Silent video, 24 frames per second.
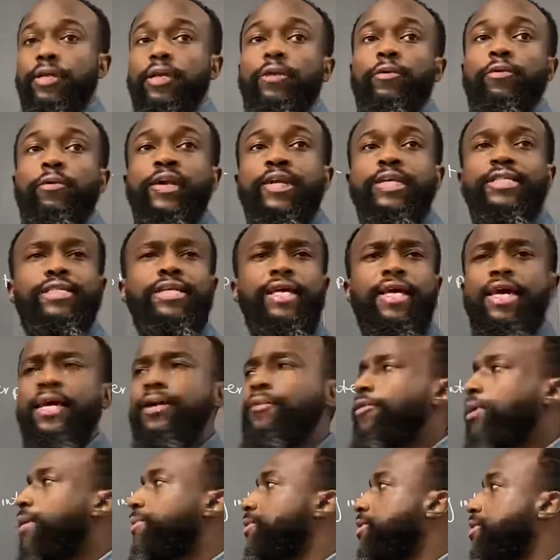What does the M
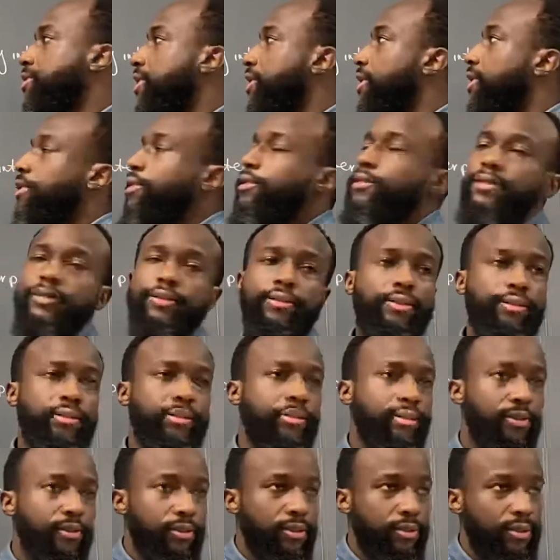represent?
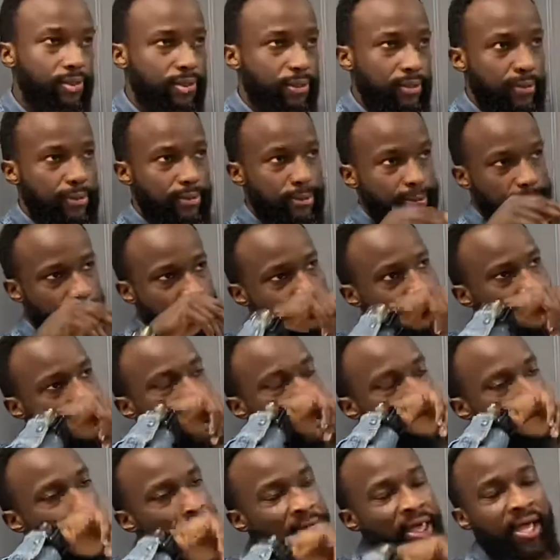Slope. The
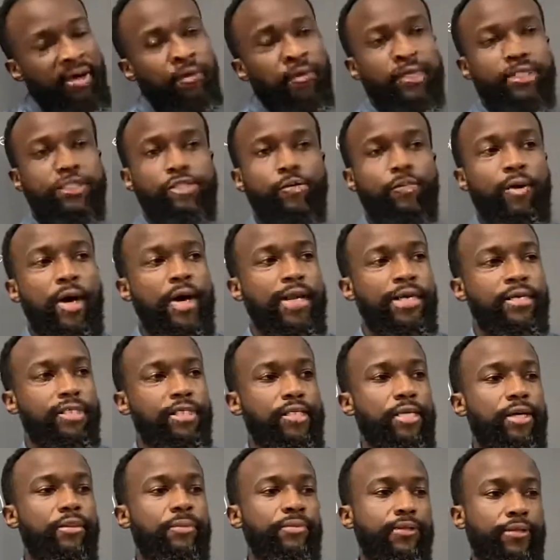slope. And what's the
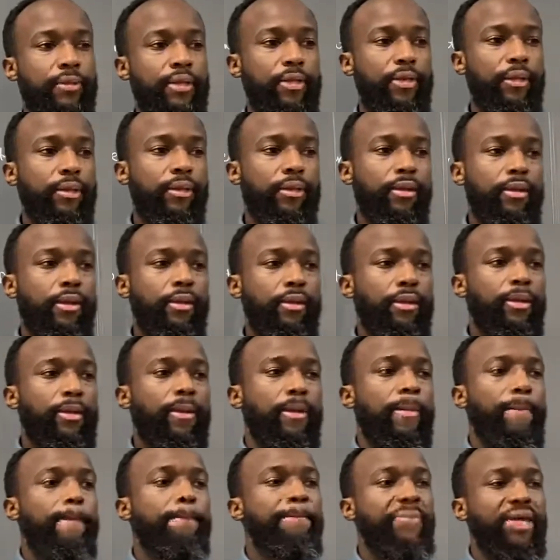y-intercept? B.
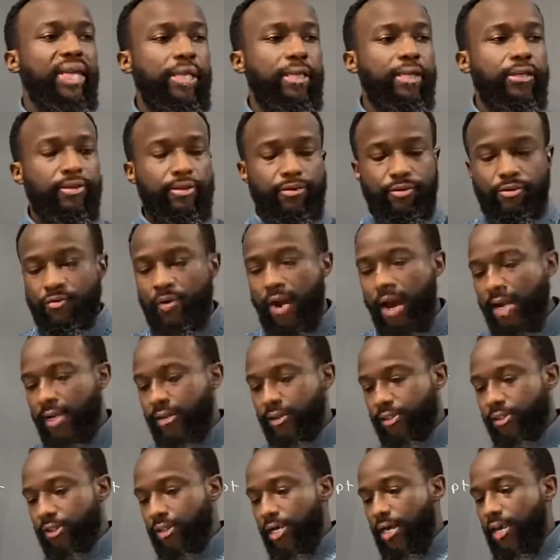B. Right.
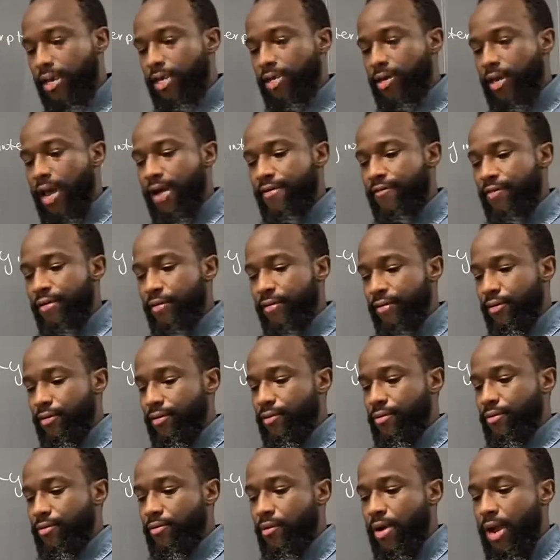So there you have it.
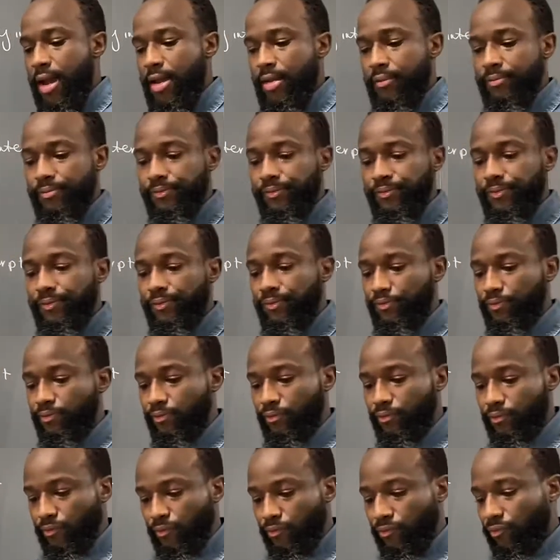Right.
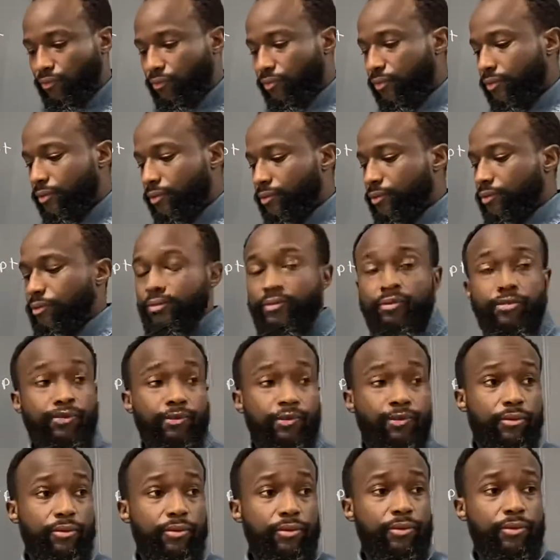And then what form?
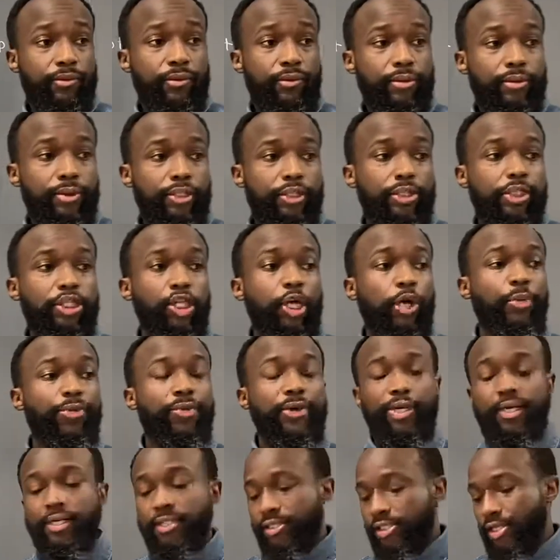Slope
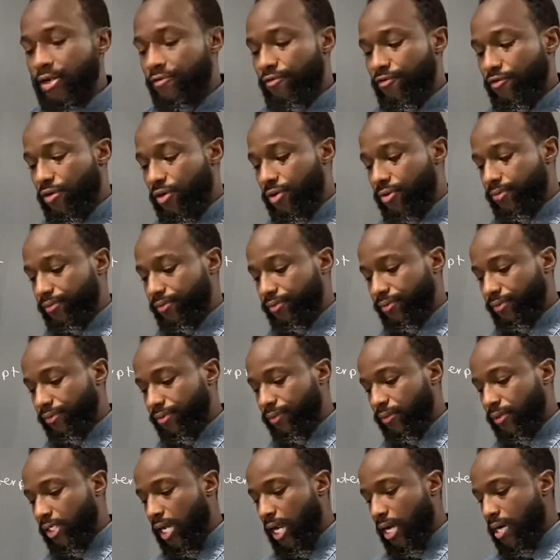intercept form.
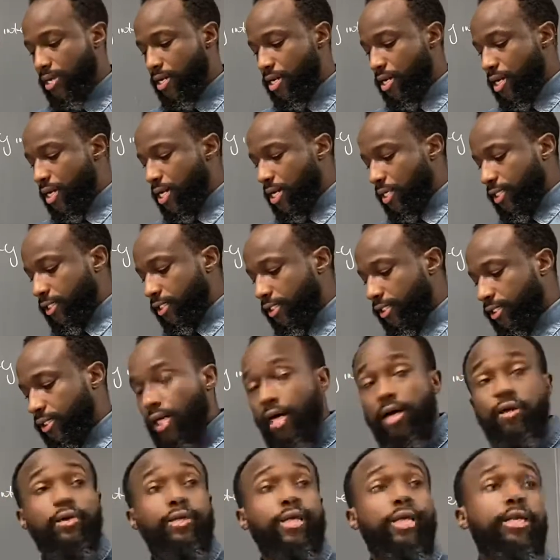Okay?
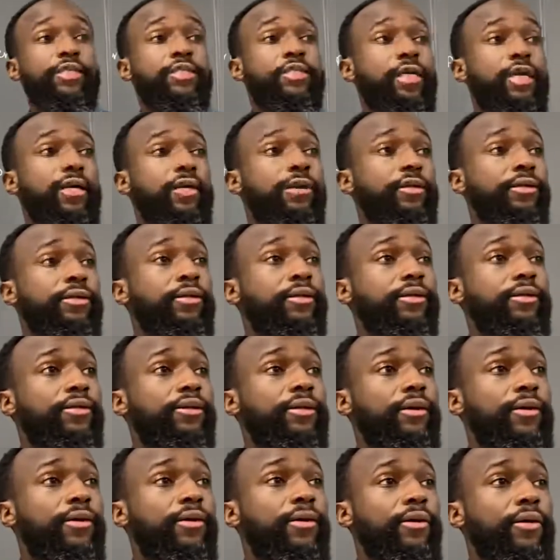So, yes, sir. What's at
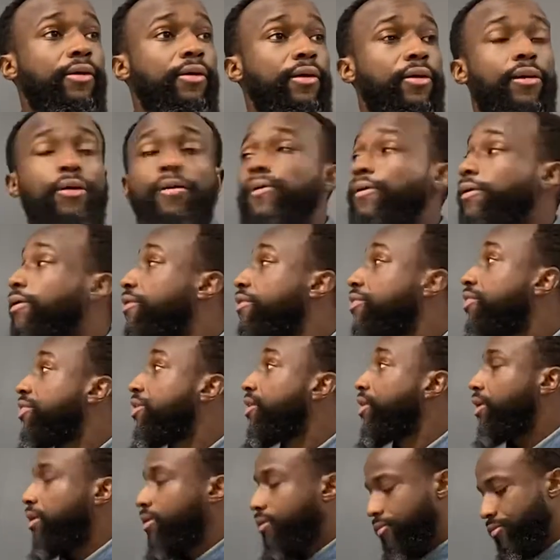the
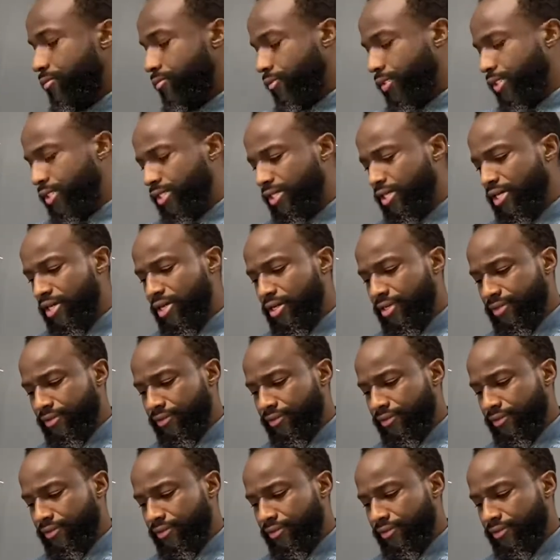the? What's the?